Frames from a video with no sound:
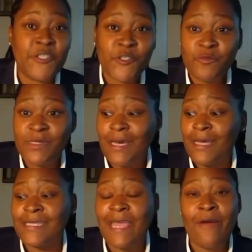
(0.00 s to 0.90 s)
you
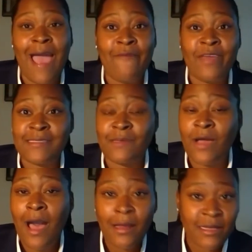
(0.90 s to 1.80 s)
because they were having some
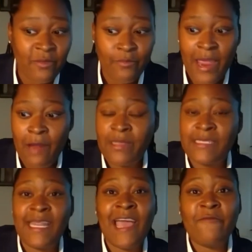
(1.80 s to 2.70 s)
cognitive impairments
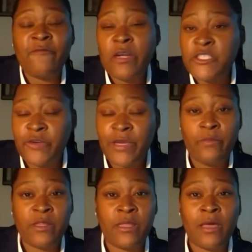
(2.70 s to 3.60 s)
and they got frustrated
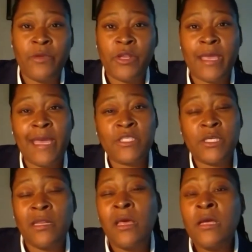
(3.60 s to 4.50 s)
with the communication.